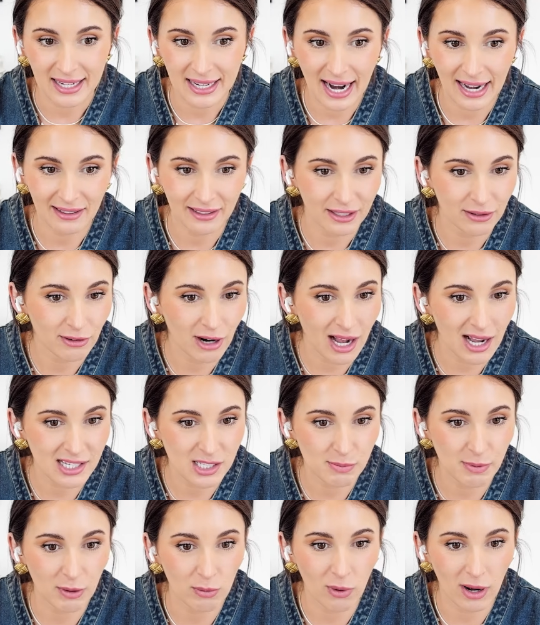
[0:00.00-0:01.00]
Natalie and
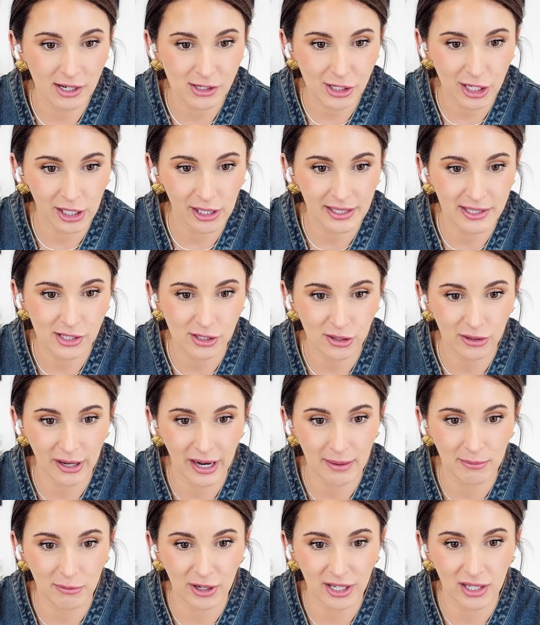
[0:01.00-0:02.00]
Ross, been watching your
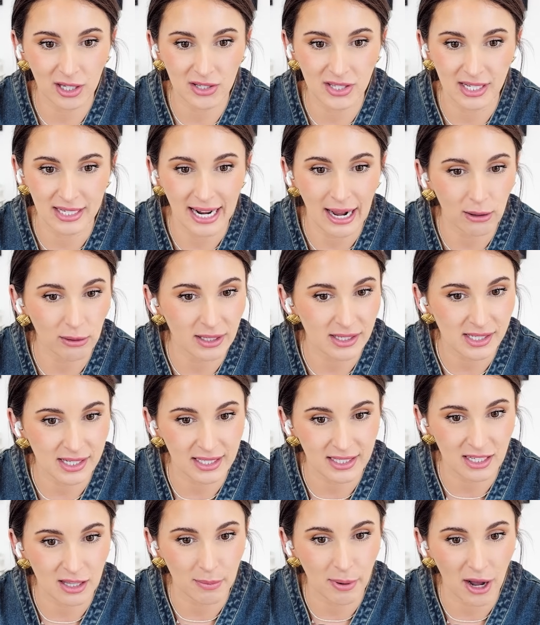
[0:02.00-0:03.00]
Instagram reels and now
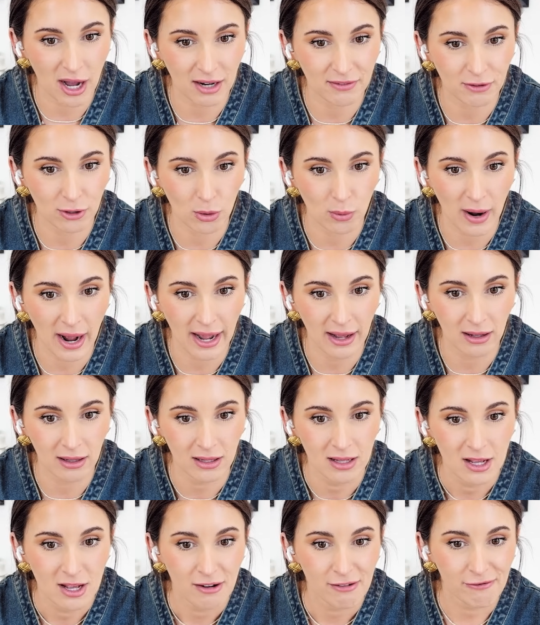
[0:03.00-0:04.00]
listening to the pod for a while.
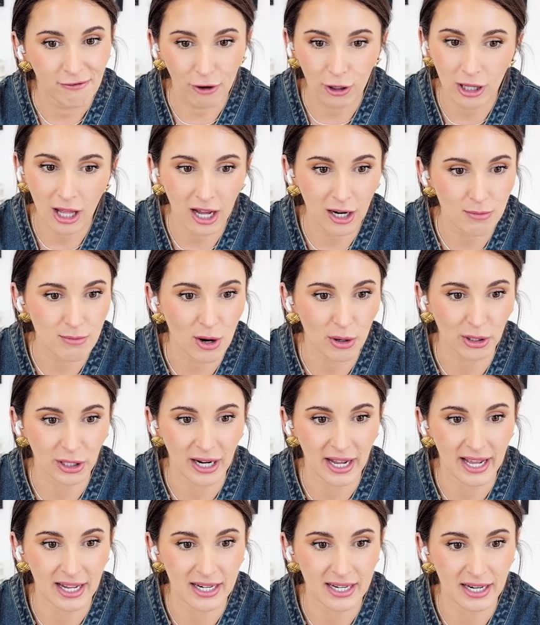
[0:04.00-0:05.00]
Full on
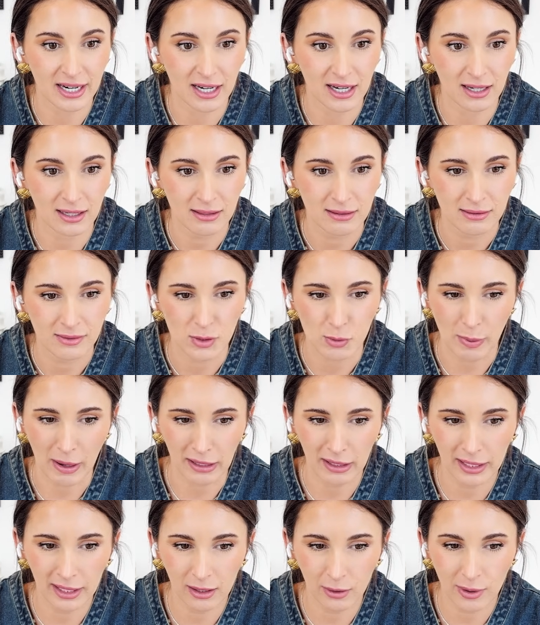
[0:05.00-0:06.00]
Moterhead here.
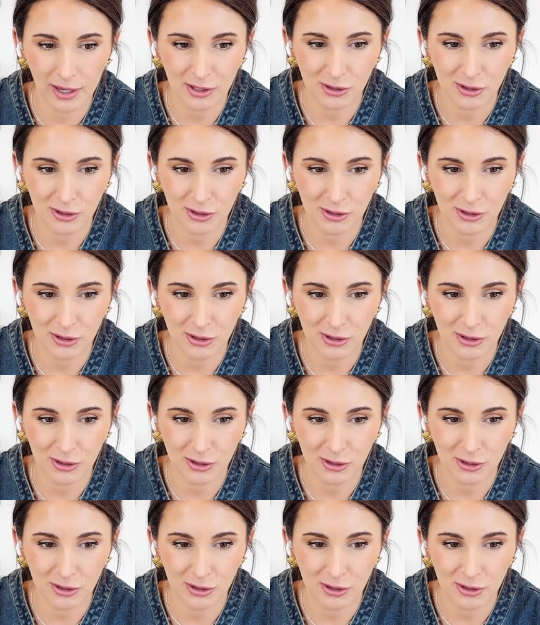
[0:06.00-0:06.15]
Spelling